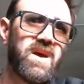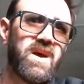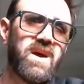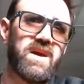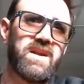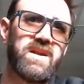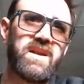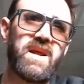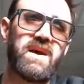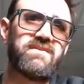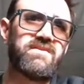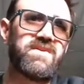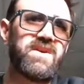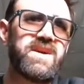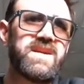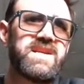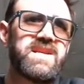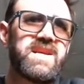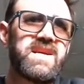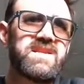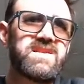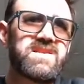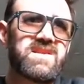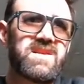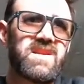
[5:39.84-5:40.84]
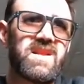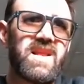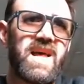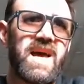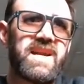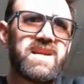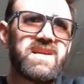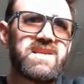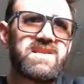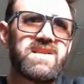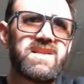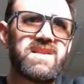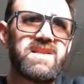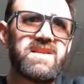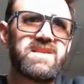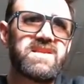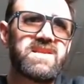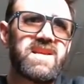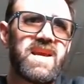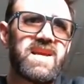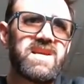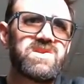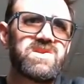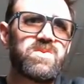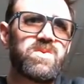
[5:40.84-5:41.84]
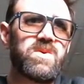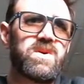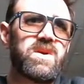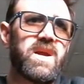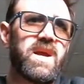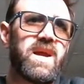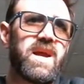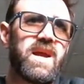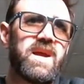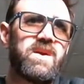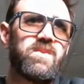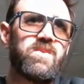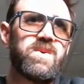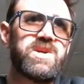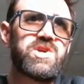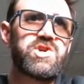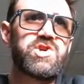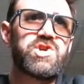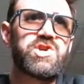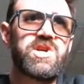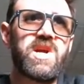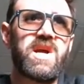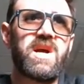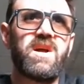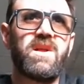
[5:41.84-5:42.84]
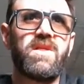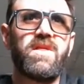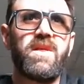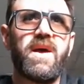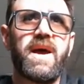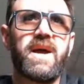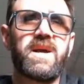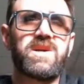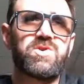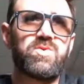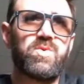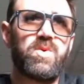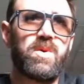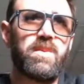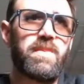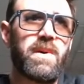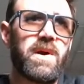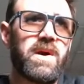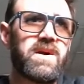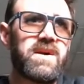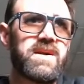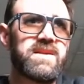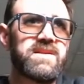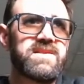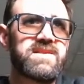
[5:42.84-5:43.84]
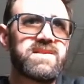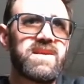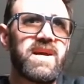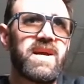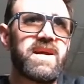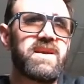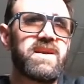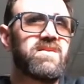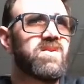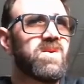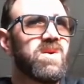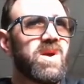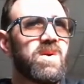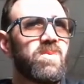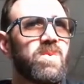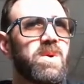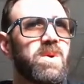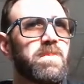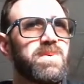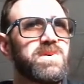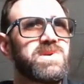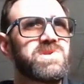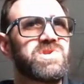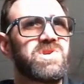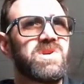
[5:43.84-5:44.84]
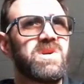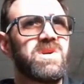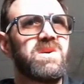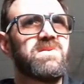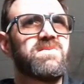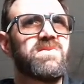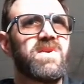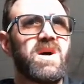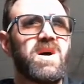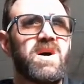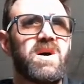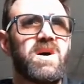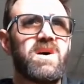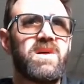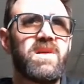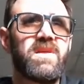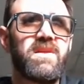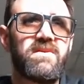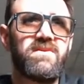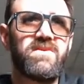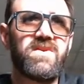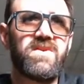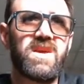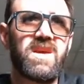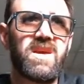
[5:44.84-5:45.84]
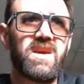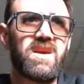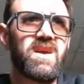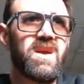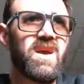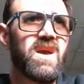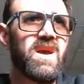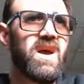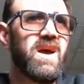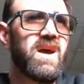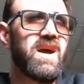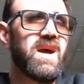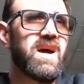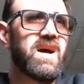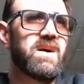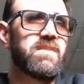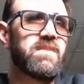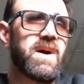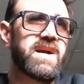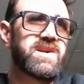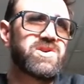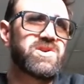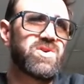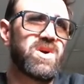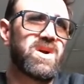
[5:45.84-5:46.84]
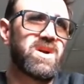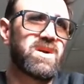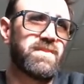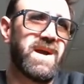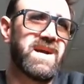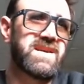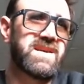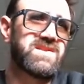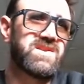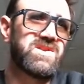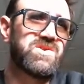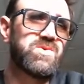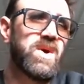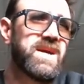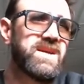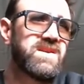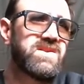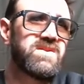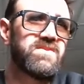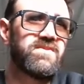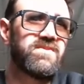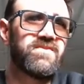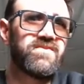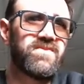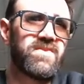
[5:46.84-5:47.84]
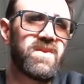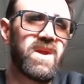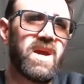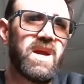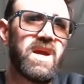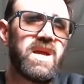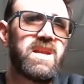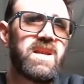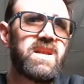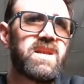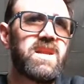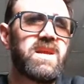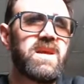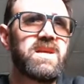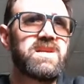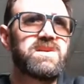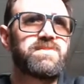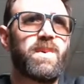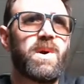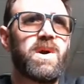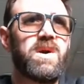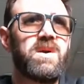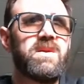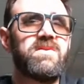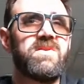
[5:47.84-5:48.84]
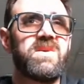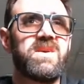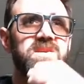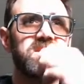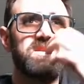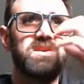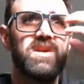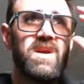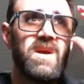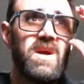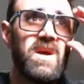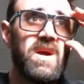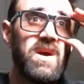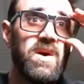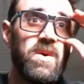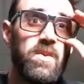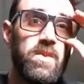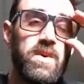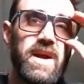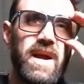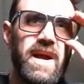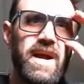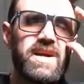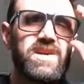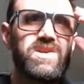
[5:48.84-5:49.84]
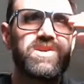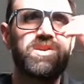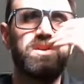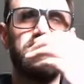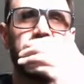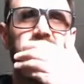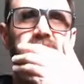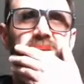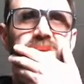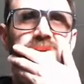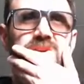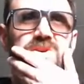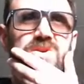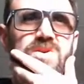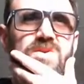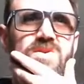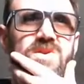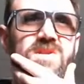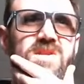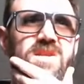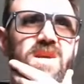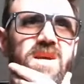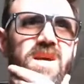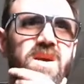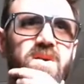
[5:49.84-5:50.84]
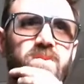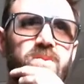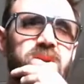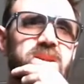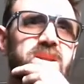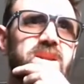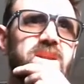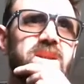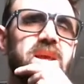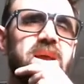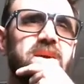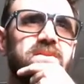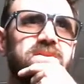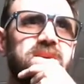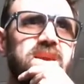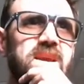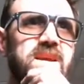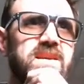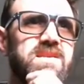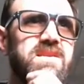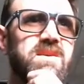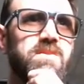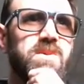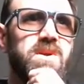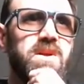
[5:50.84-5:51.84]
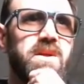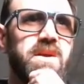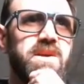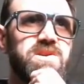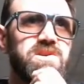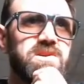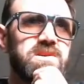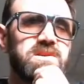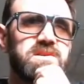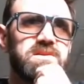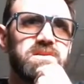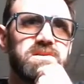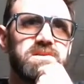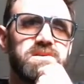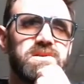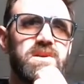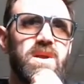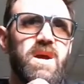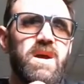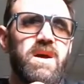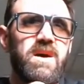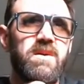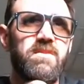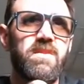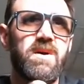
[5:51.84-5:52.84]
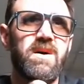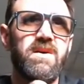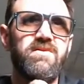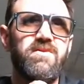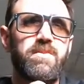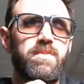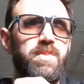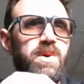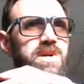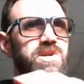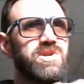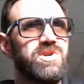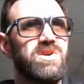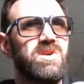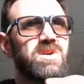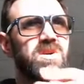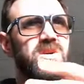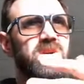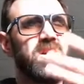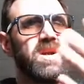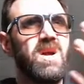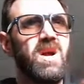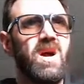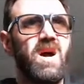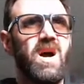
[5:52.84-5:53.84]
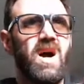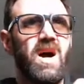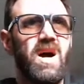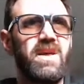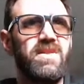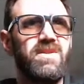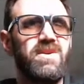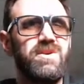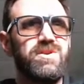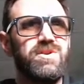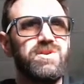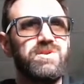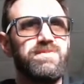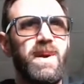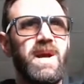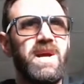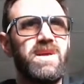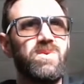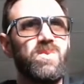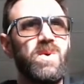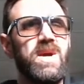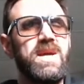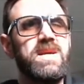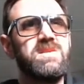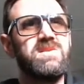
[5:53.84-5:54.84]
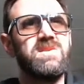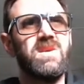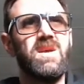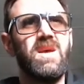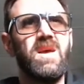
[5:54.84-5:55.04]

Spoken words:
not very dense lattice in this case, and we shelled the actual part inside, and we preserved all of the hydraulic passageways. And as part of this, we actually used, we did an FEA simulation of pressure on those pathways,